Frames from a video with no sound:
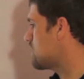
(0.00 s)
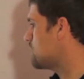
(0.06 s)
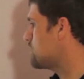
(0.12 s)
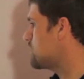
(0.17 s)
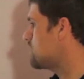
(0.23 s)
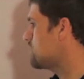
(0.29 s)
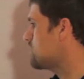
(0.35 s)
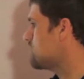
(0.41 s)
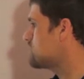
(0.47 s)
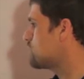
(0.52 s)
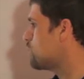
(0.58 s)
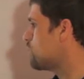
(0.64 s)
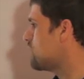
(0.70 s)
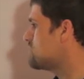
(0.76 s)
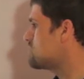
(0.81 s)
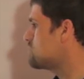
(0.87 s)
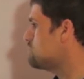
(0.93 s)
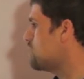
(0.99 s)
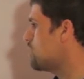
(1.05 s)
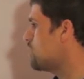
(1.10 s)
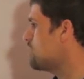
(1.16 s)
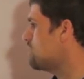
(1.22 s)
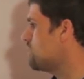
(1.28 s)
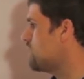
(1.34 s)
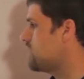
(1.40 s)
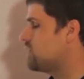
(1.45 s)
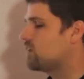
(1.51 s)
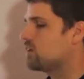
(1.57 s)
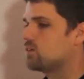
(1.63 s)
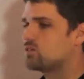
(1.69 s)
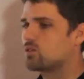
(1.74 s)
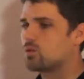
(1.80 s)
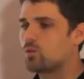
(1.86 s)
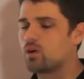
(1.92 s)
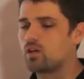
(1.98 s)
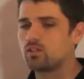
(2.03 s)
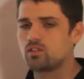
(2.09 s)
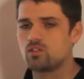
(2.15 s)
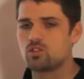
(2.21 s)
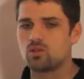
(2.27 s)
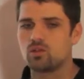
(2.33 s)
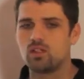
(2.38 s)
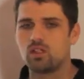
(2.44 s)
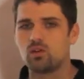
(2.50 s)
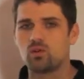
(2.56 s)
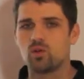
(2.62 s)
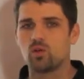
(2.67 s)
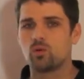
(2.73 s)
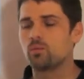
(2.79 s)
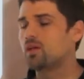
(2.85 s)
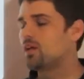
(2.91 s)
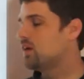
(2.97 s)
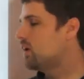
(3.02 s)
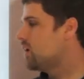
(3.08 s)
I'm curious, what's motivating you to want to join the group?